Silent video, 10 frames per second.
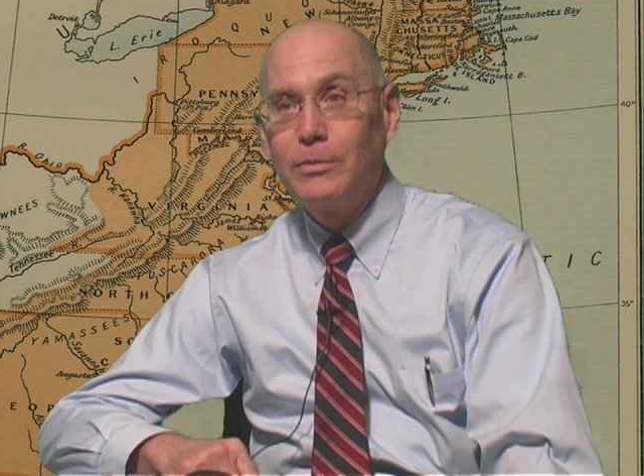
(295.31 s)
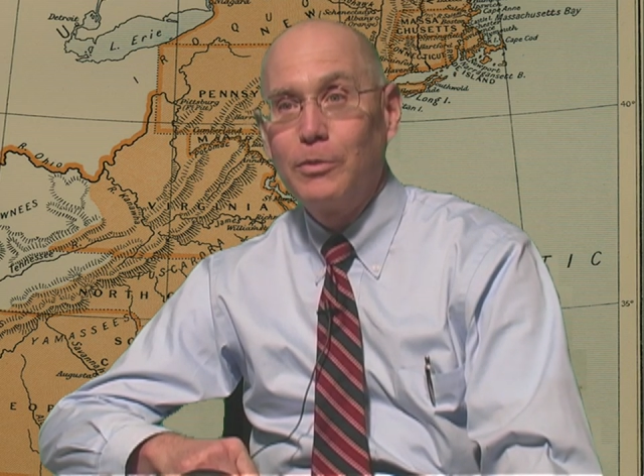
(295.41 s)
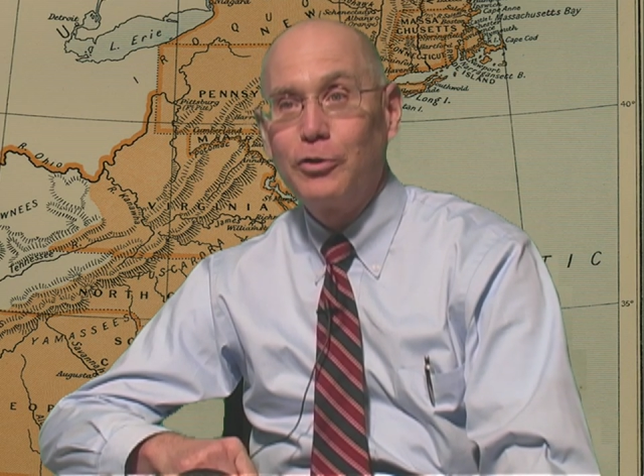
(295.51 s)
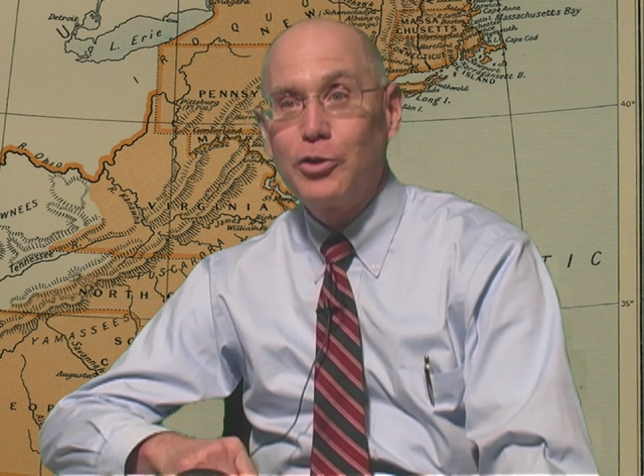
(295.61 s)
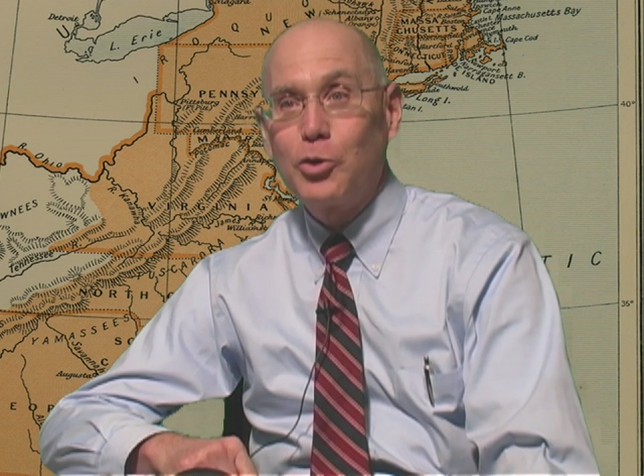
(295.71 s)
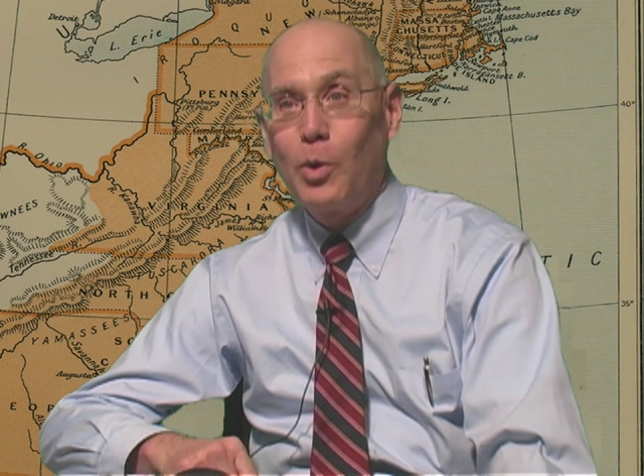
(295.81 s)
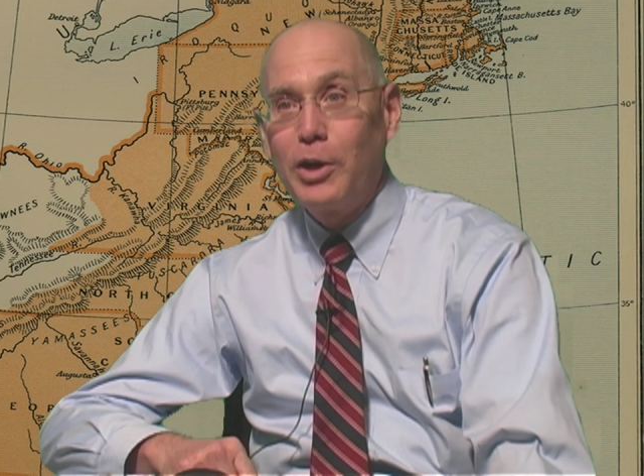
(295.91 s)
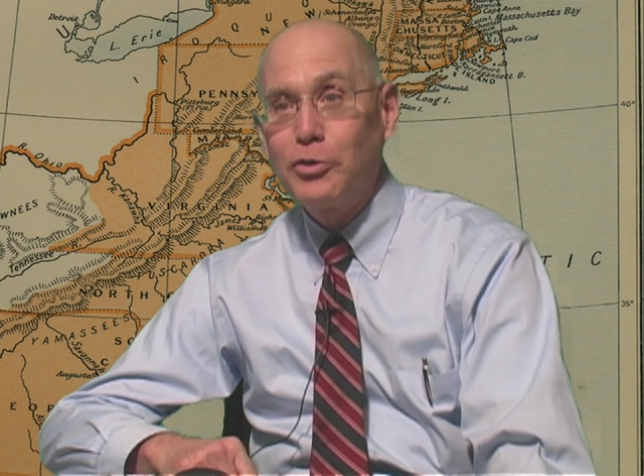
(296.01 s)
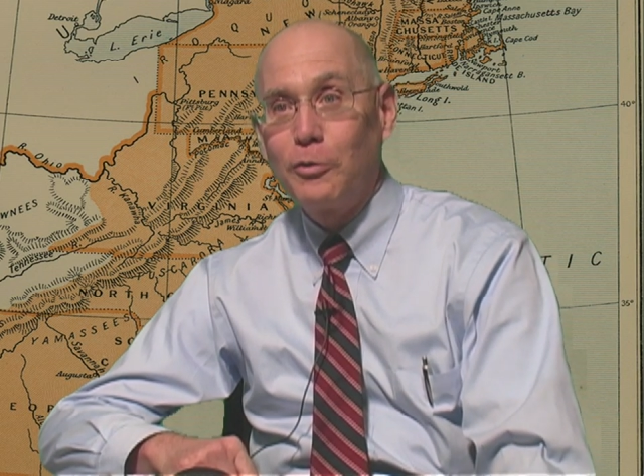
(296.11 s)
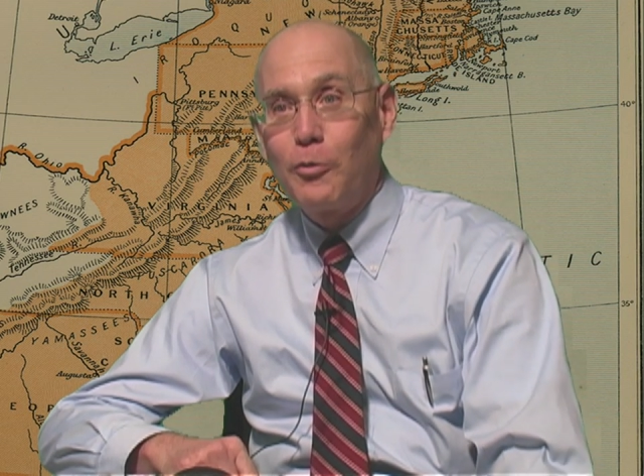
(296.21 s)

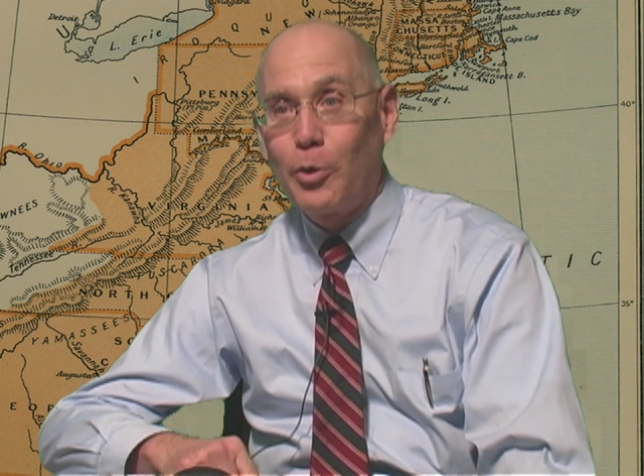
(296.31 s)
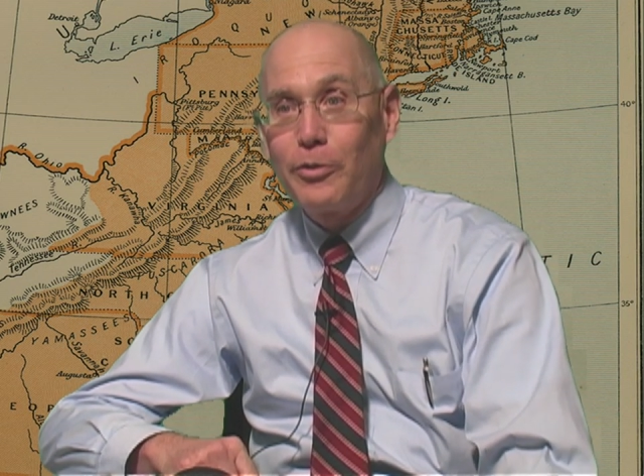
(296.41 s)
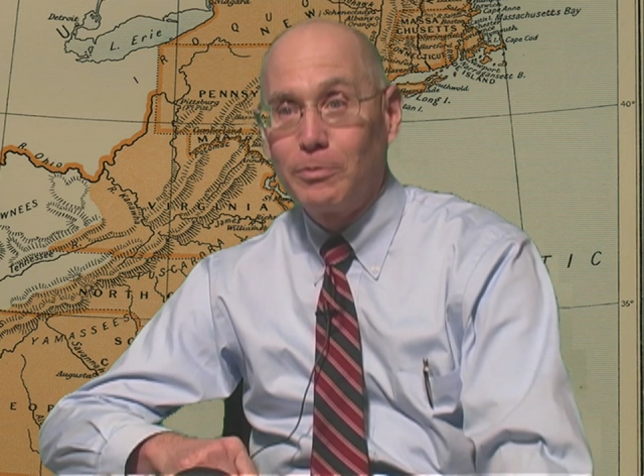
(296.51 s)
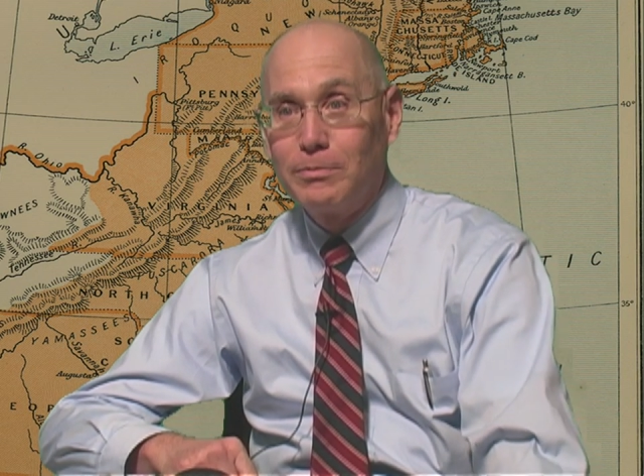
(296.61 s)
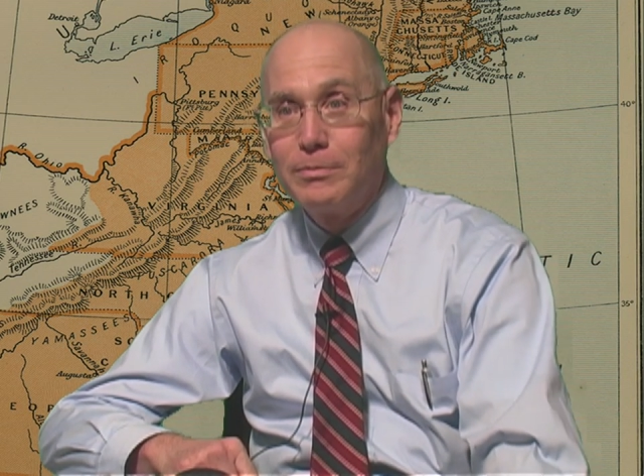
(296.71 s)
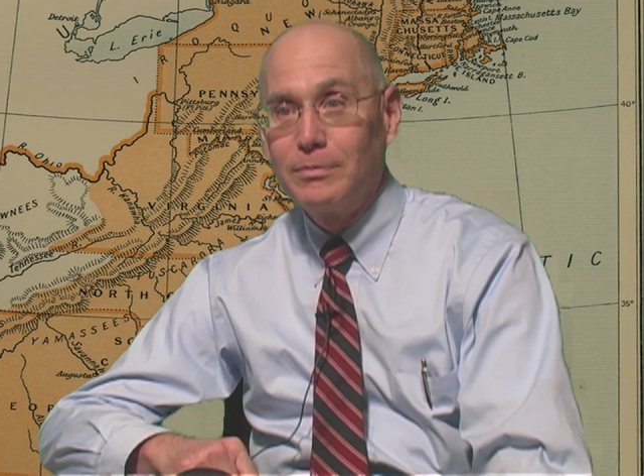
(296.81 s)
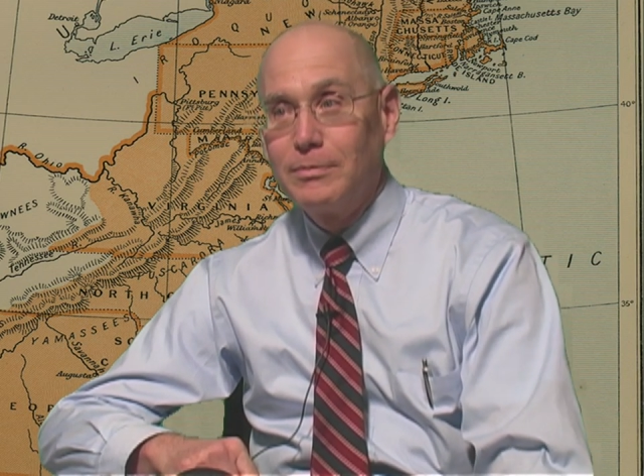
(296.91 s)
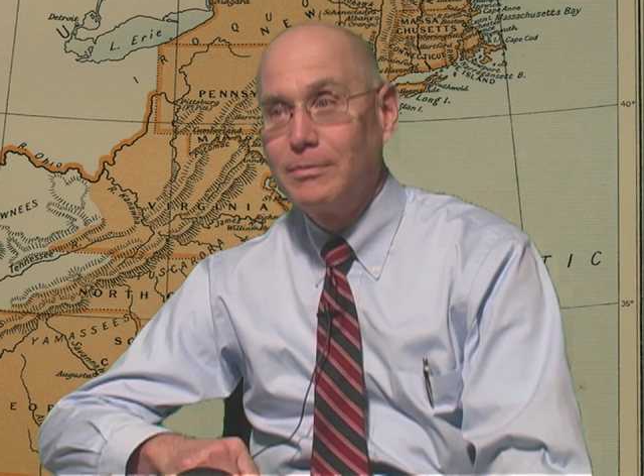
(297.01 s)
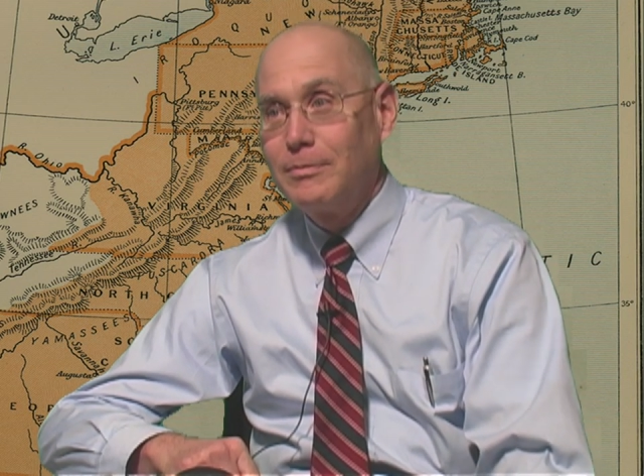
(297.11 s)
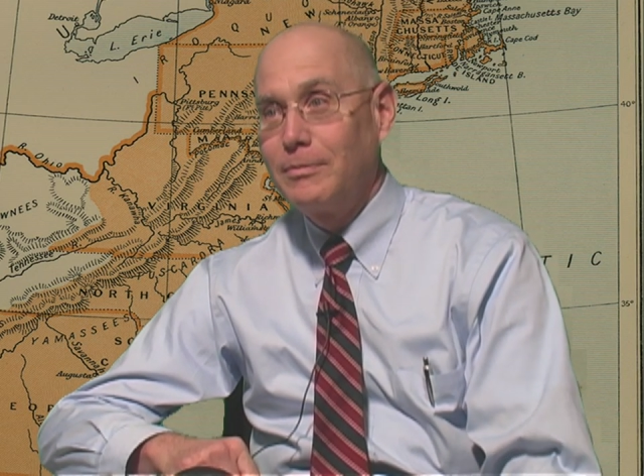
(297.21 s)
situation for them.
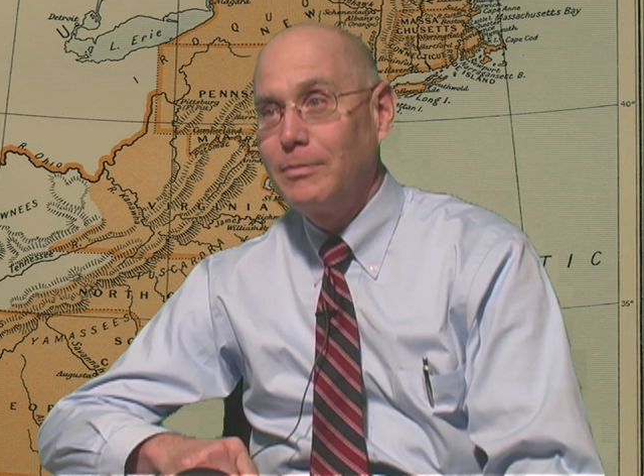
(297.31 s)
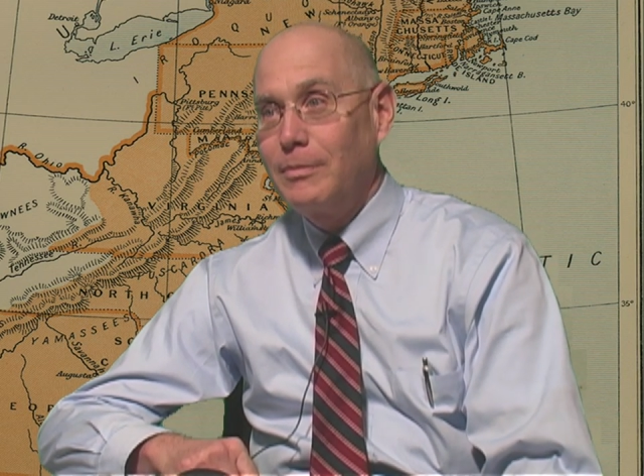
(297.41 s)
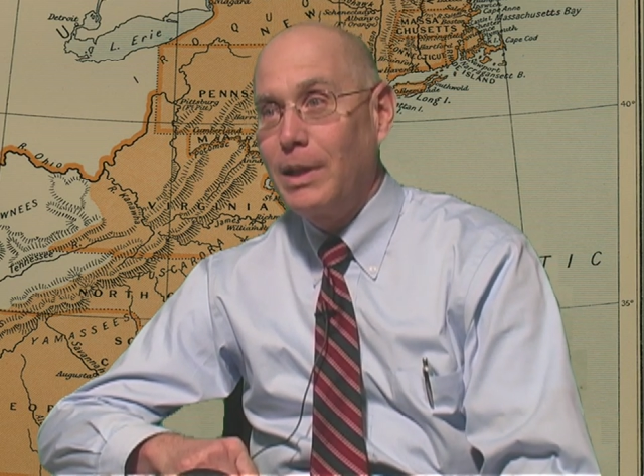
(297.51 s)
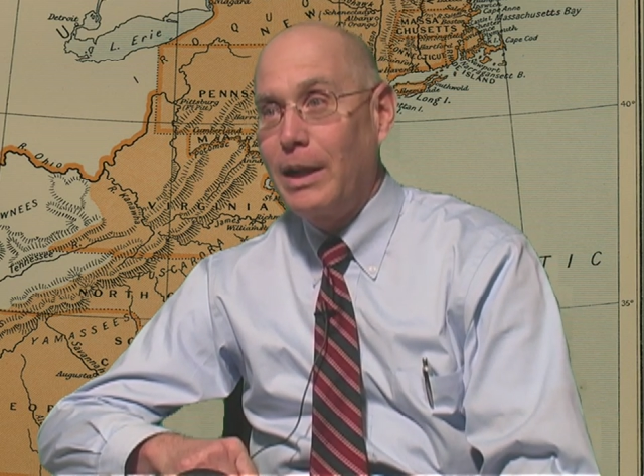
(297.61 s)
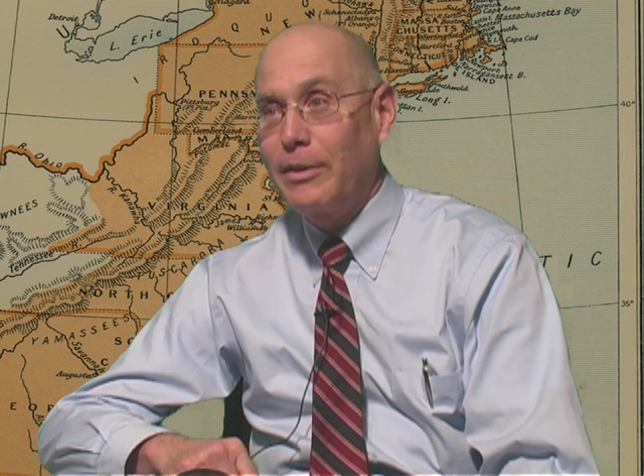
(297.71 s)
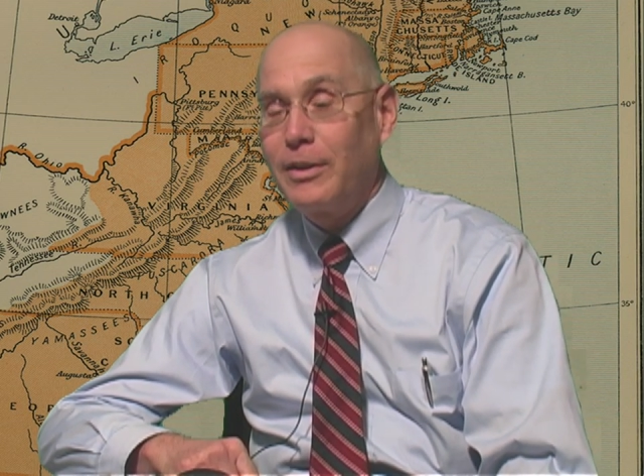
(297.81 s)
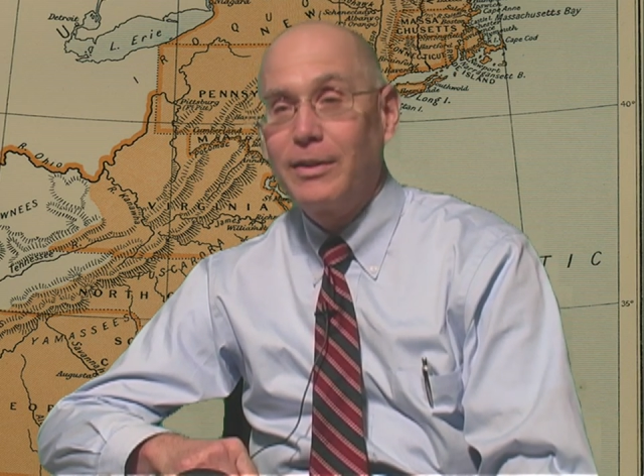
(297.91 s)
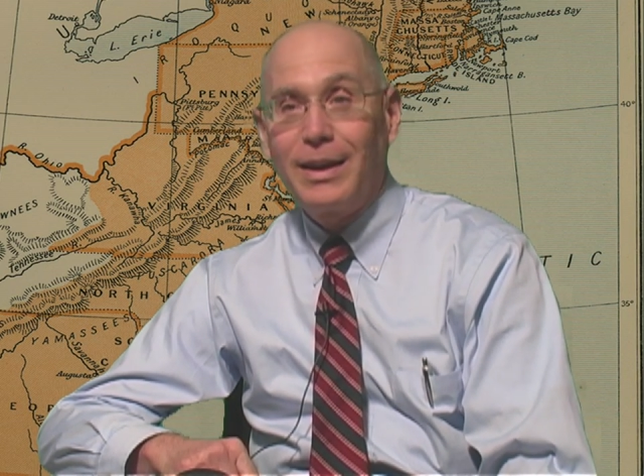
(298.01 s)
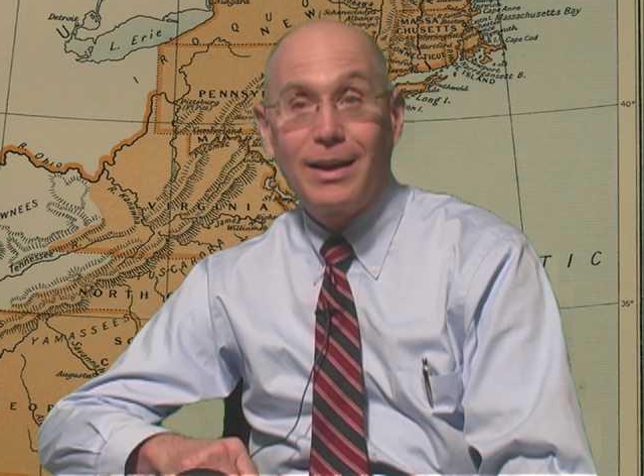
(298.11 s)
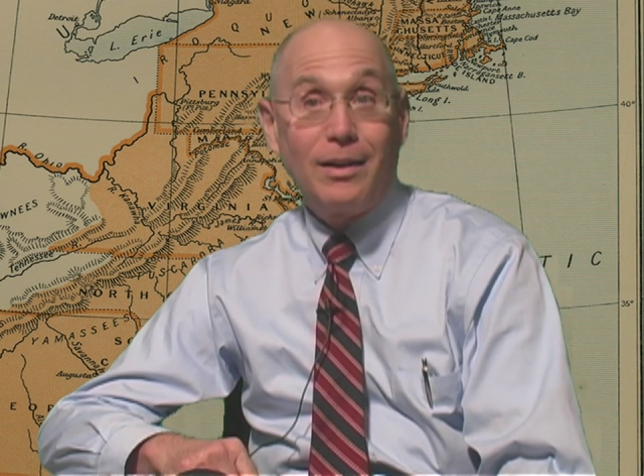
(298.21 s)
And I think
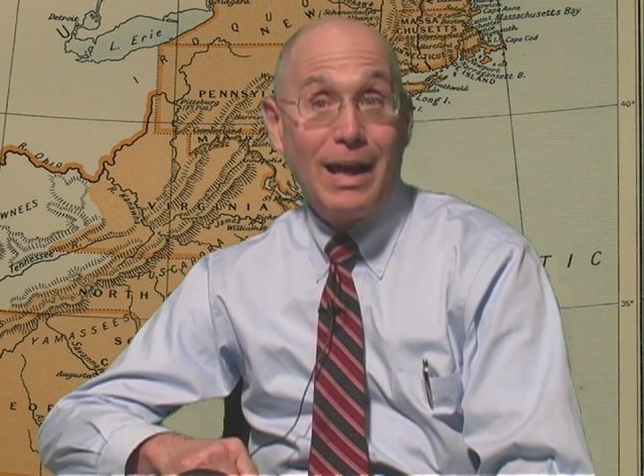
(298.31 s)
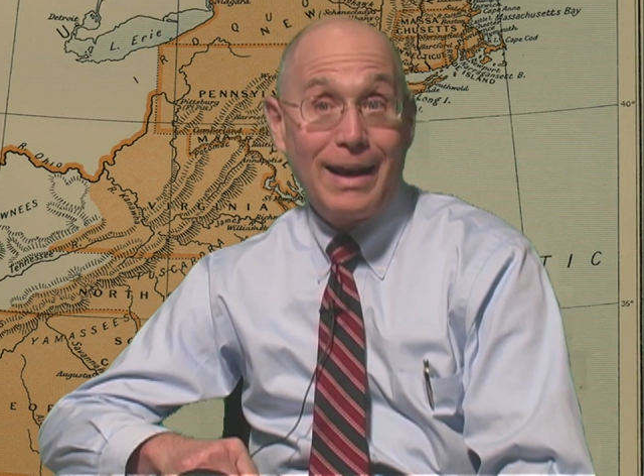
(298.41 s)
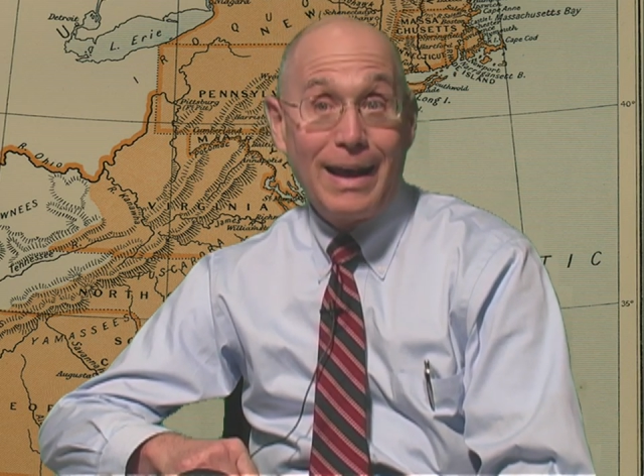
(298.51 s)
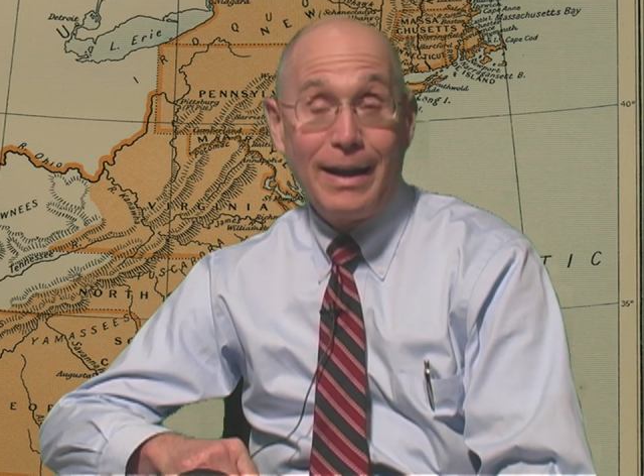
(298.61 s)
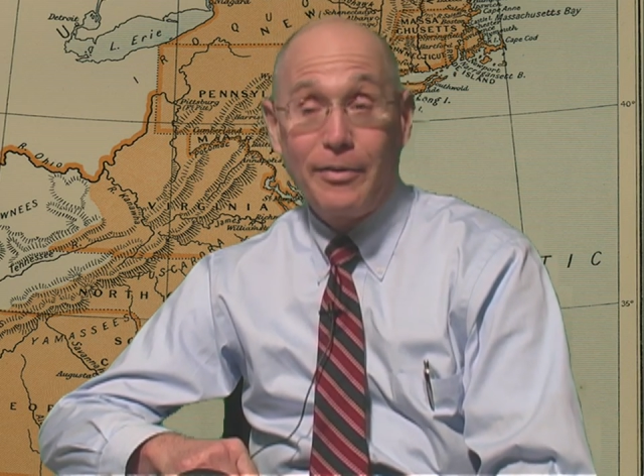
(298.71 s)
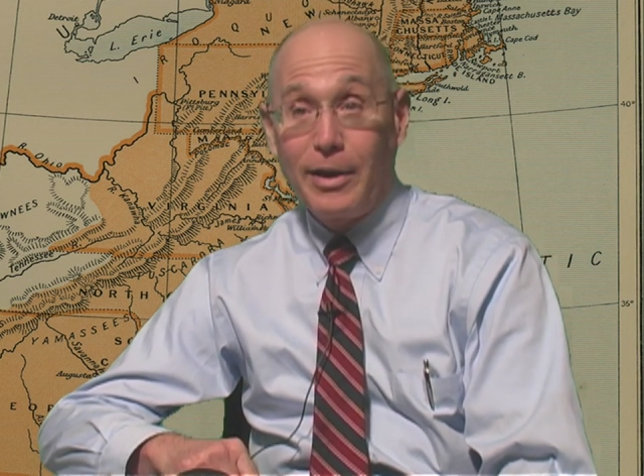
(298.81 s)
they get a lot out of